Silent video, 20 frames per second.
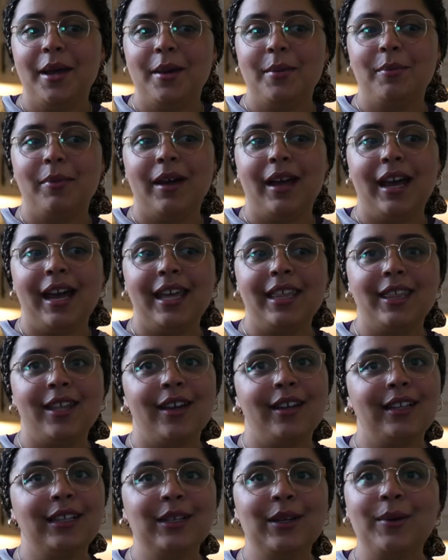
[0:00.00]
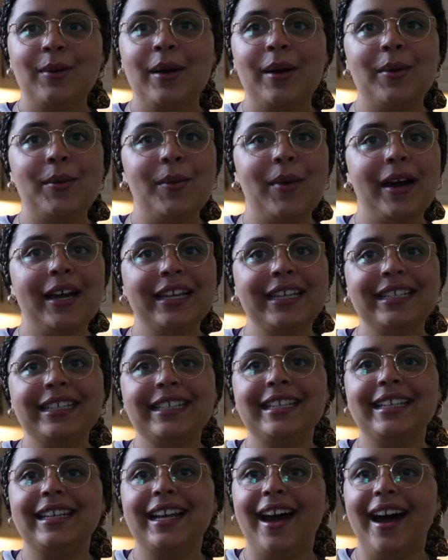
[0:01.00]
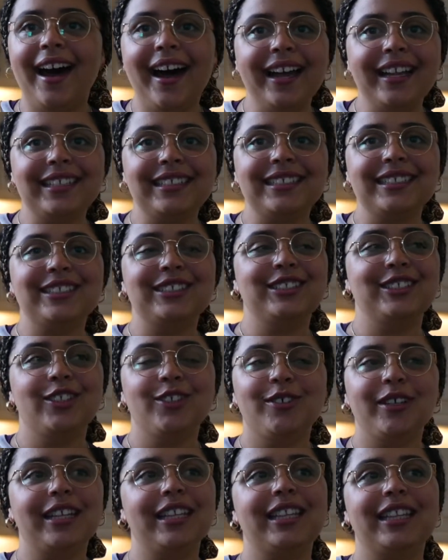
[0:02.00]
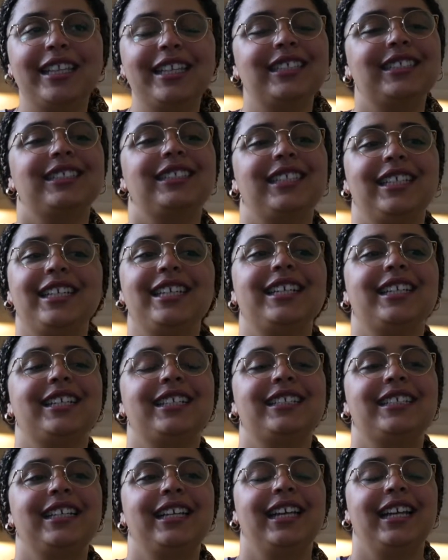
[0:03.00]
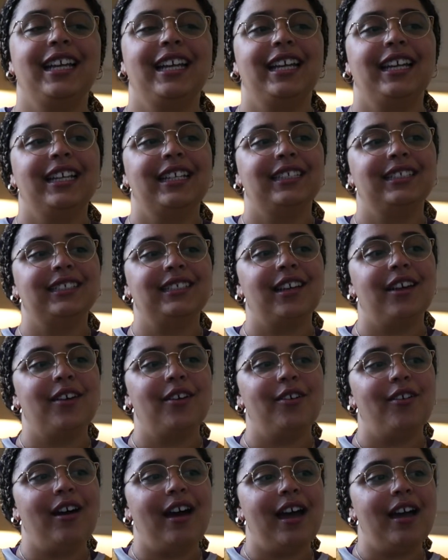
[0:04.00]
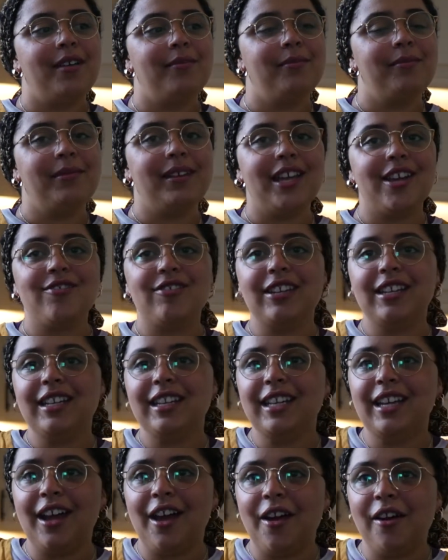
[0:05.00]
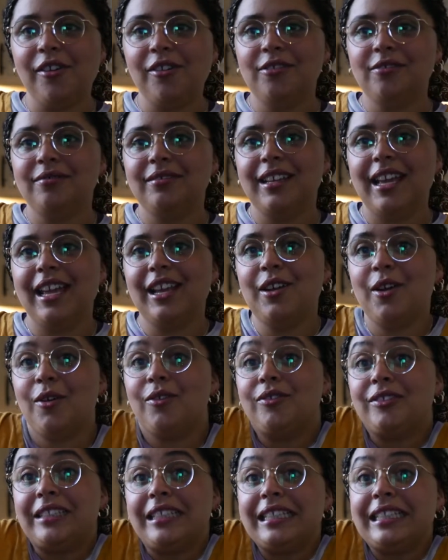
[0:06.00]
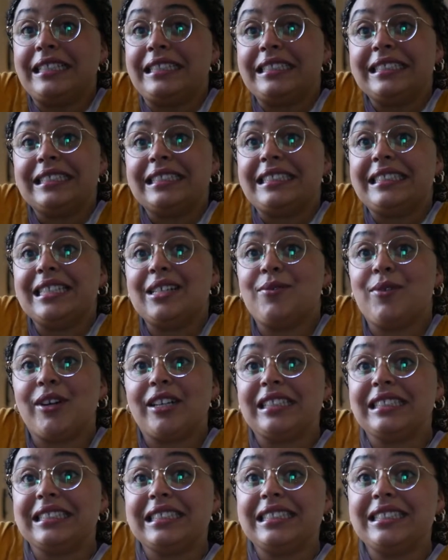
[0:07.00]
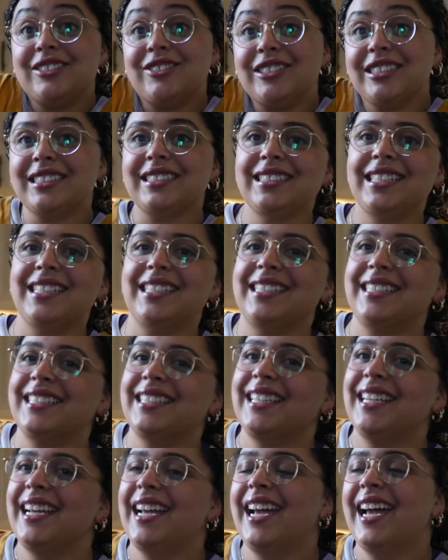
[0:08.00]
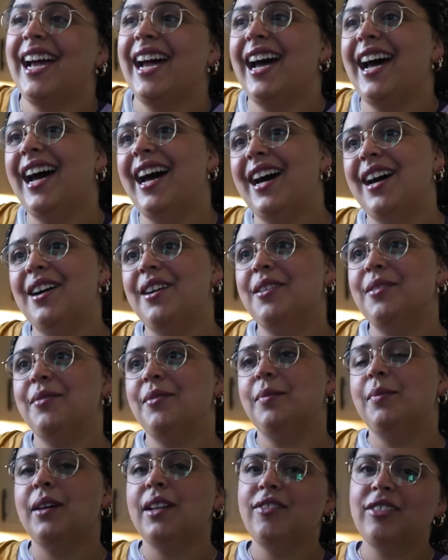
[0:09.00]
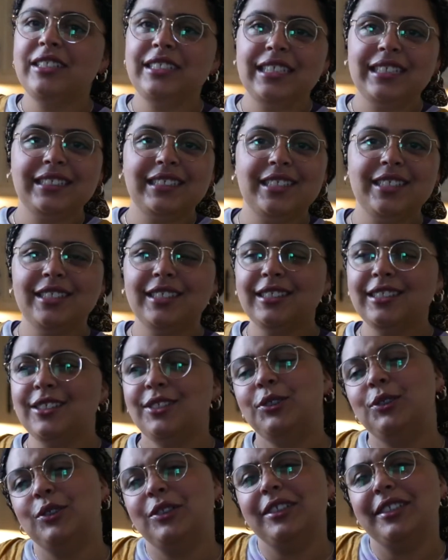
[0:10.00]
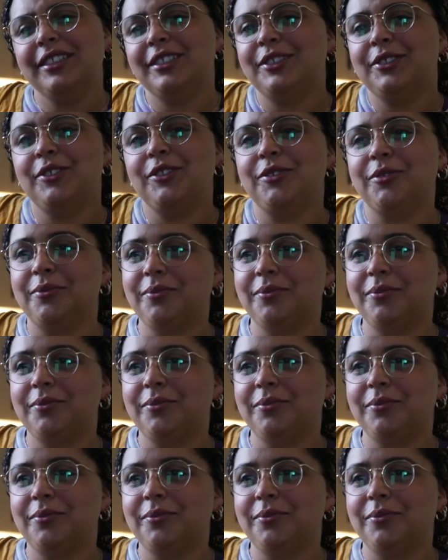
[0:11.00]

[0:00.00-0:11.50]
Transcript: But I thought, you know what, why not do it this year? So I'm giving it a go and hopefully it works out. But if it doesn't, it's cool, it's cool.